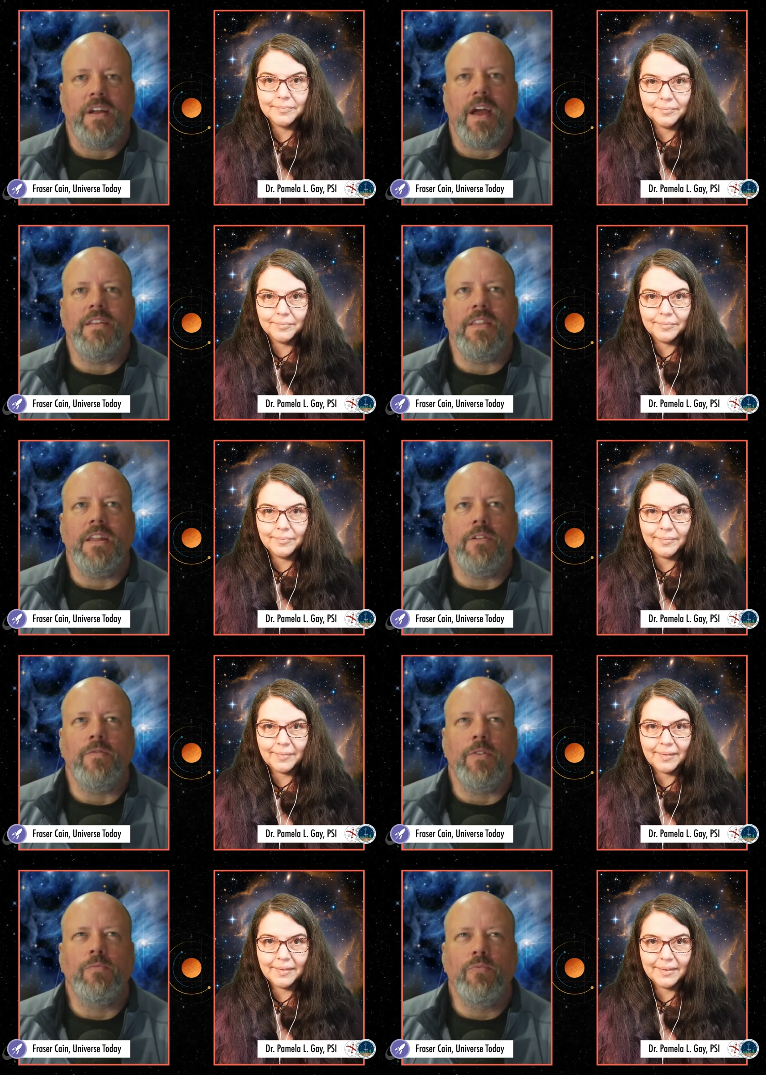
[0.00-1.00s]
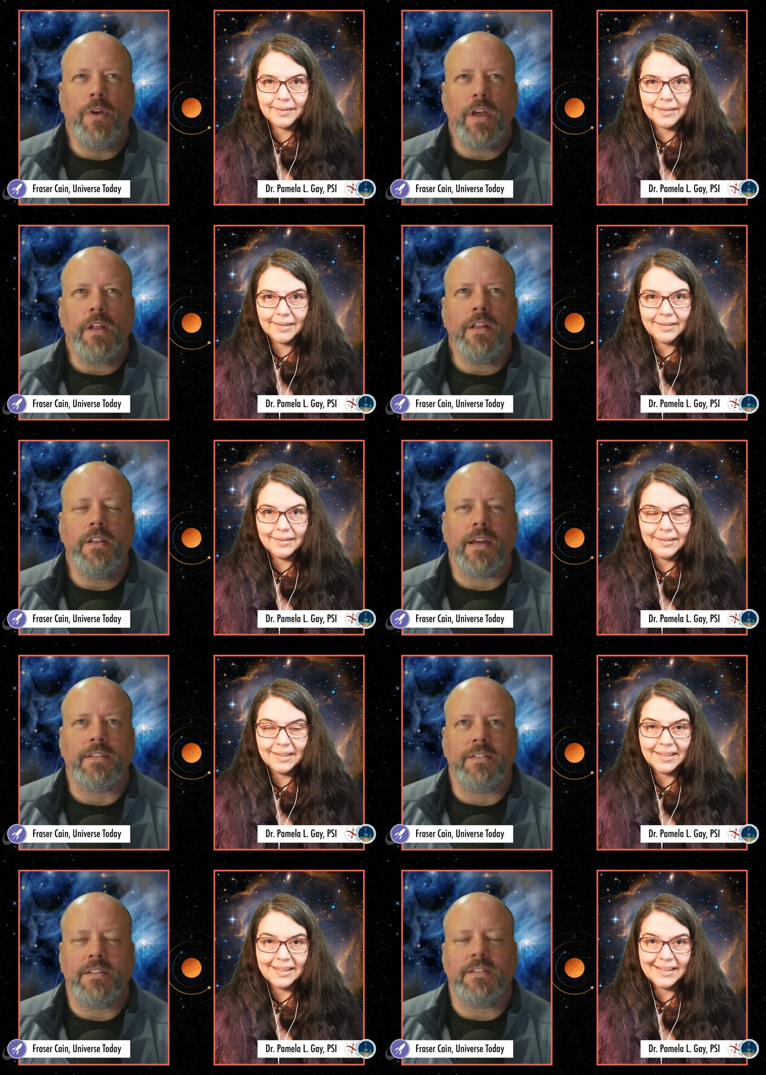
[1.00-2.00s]
Speaker 1: And then if you really like
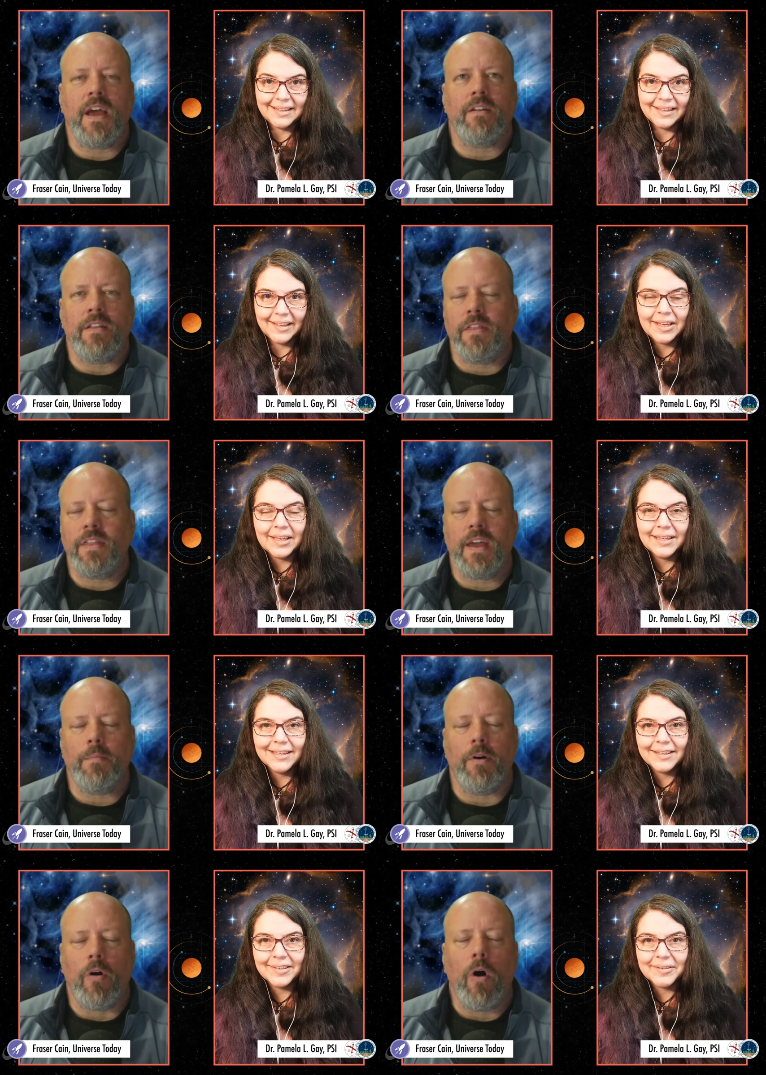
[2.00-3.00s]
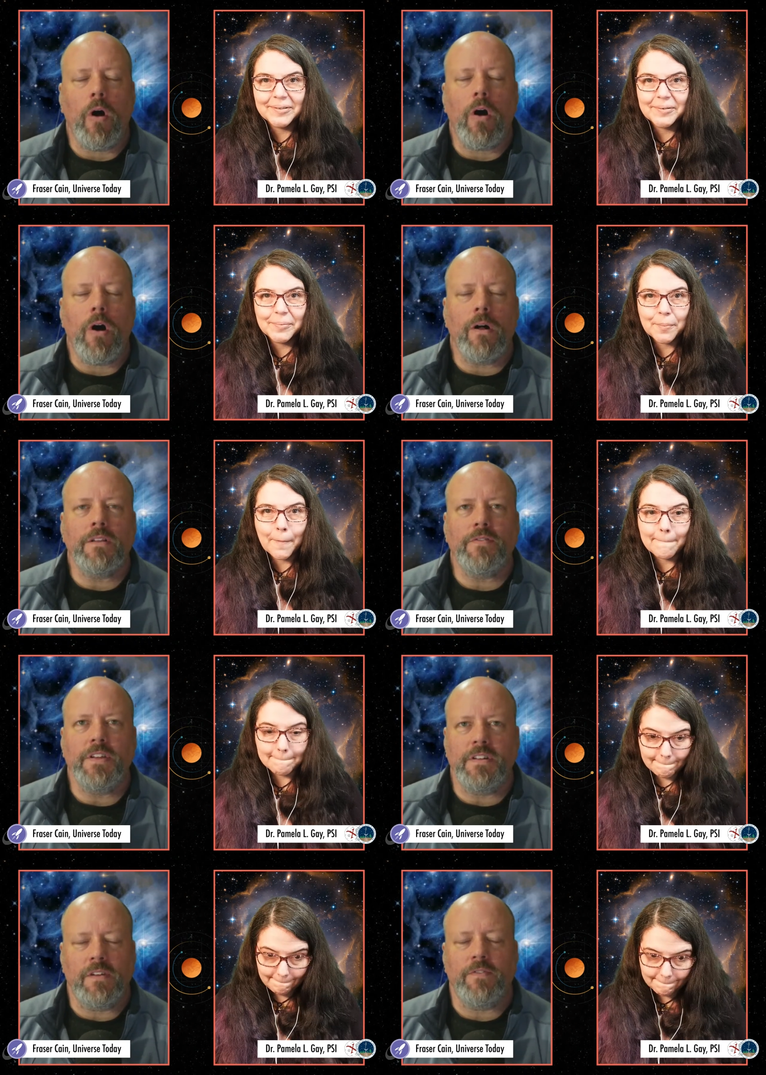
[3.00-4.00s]
sit down and think about all, all of
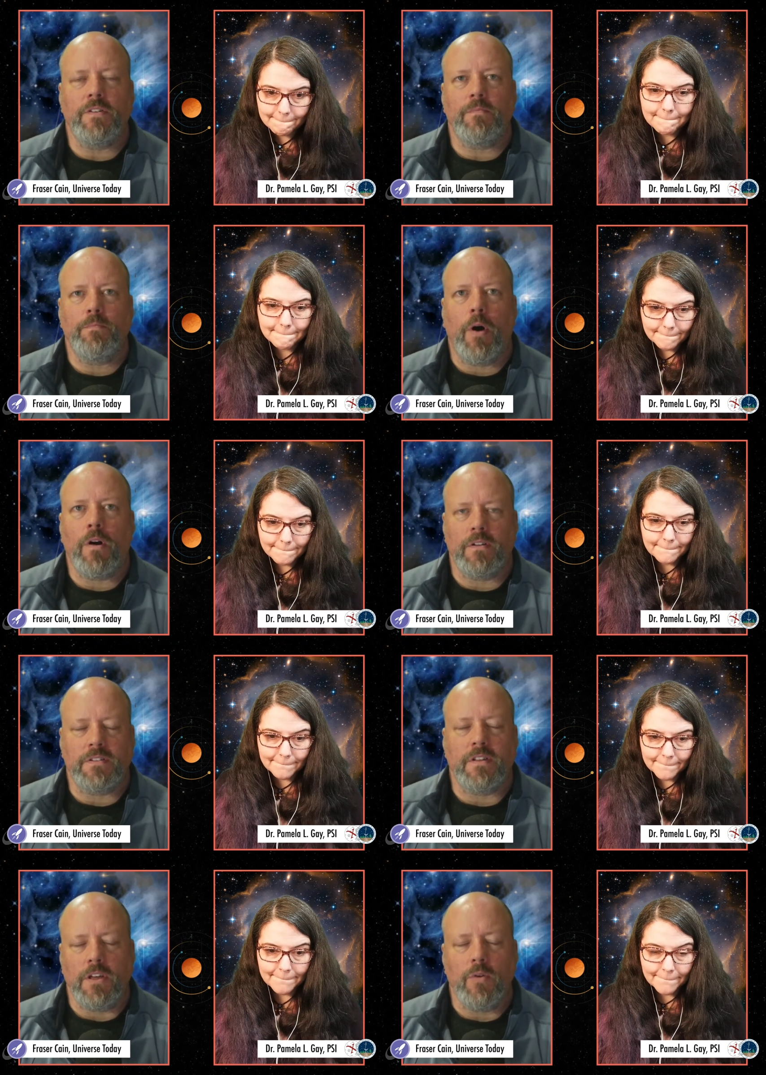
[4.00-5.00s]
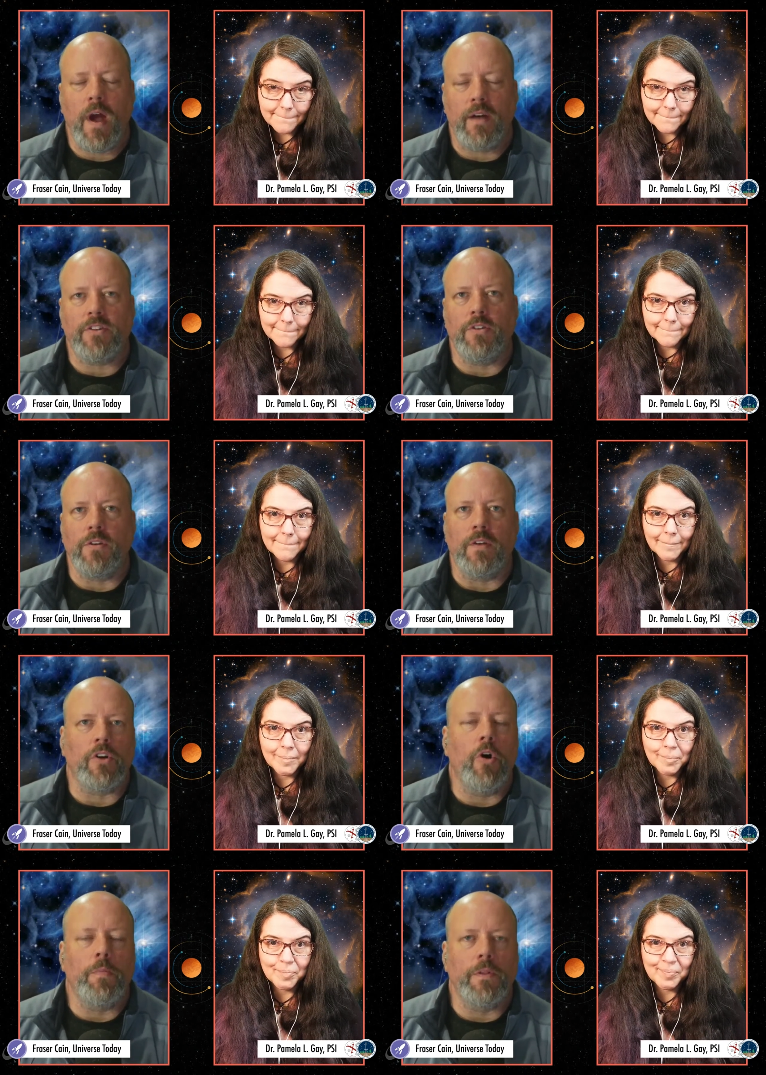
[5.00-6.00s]
the different parts that you have to do, you have to
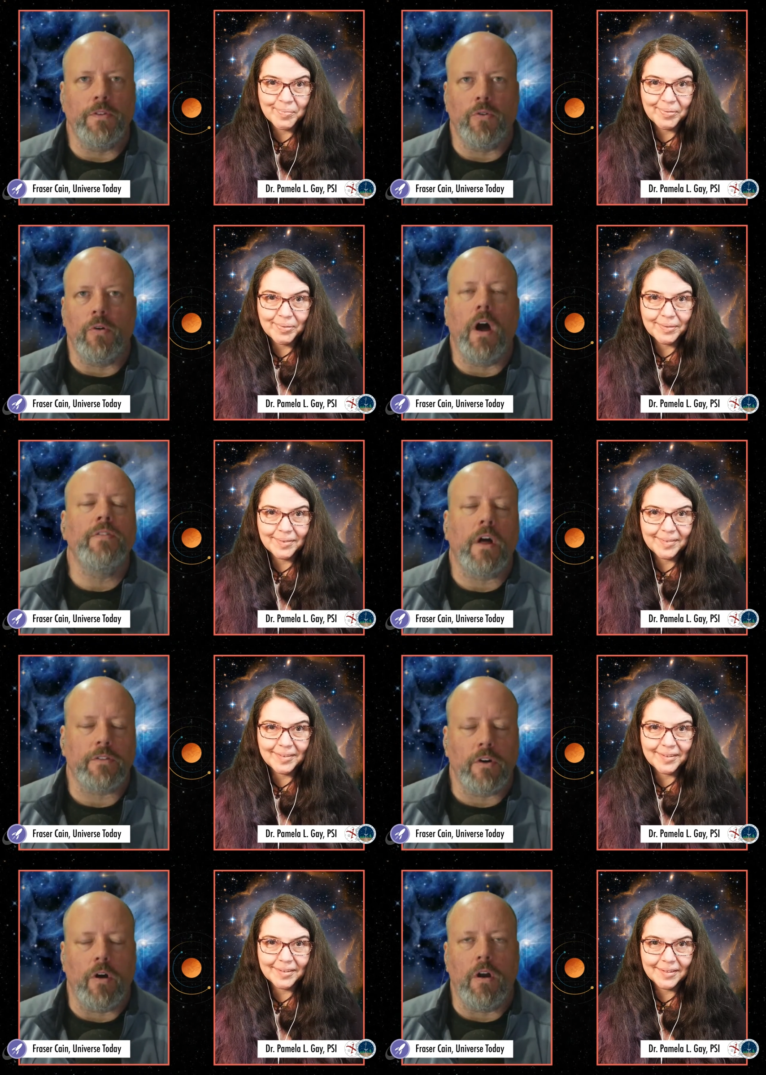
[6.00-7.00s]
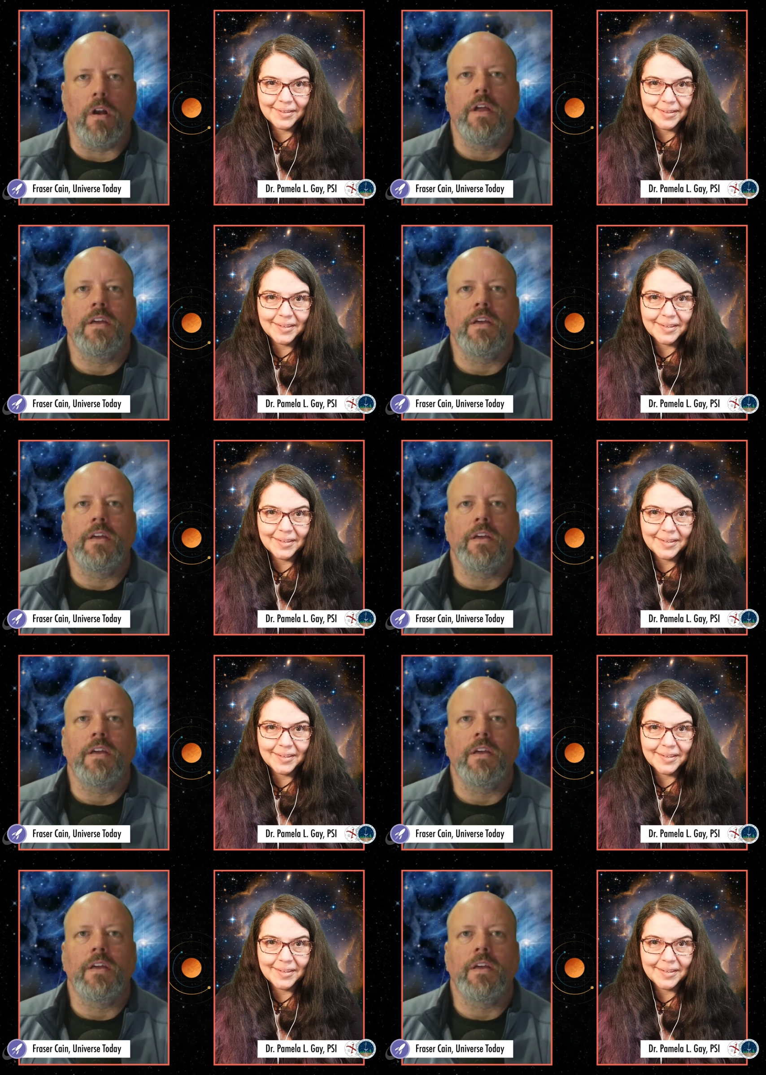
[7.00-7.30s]
open the door, unlock the car,